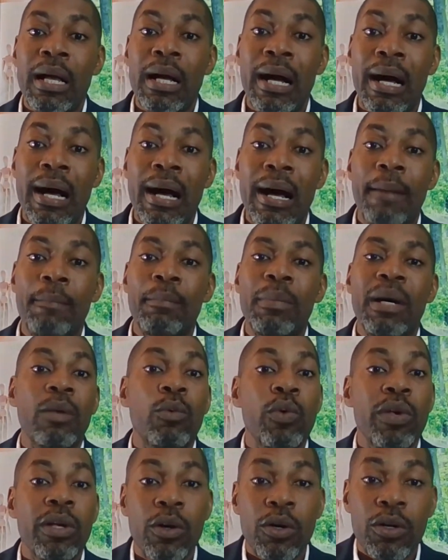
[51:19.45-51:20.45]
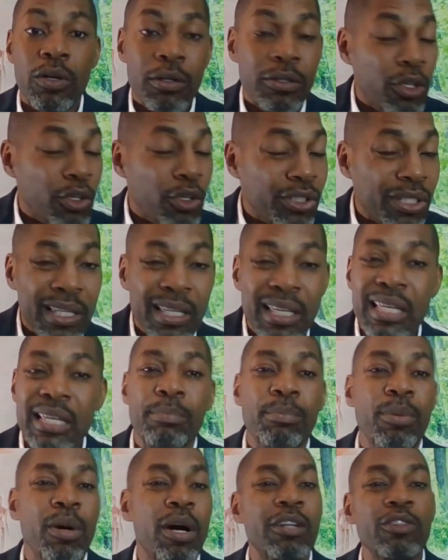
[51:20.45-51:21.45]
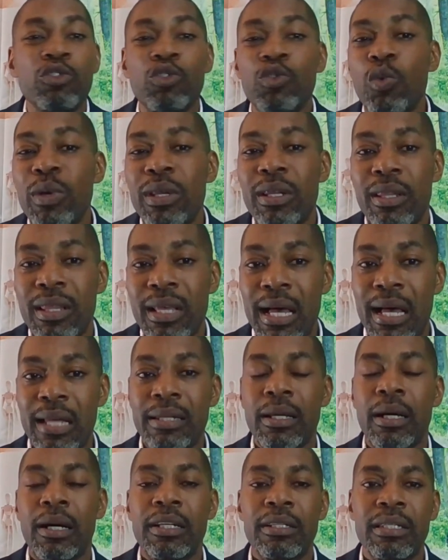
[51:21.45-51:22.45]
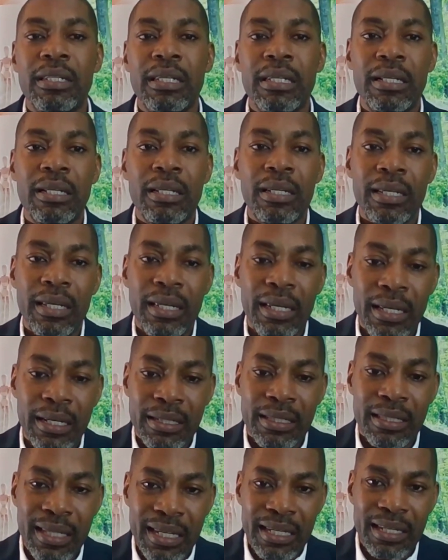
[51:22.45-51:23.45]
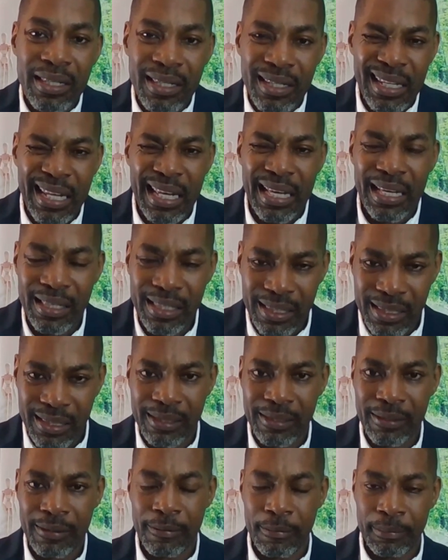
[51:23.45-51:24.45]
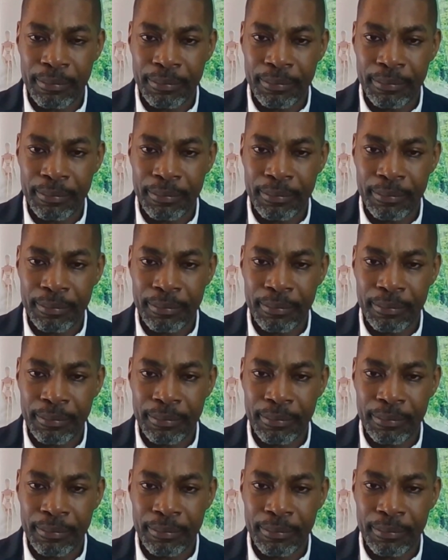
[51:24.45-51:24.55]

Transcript: And we're going to just keep on doing that until it sticks.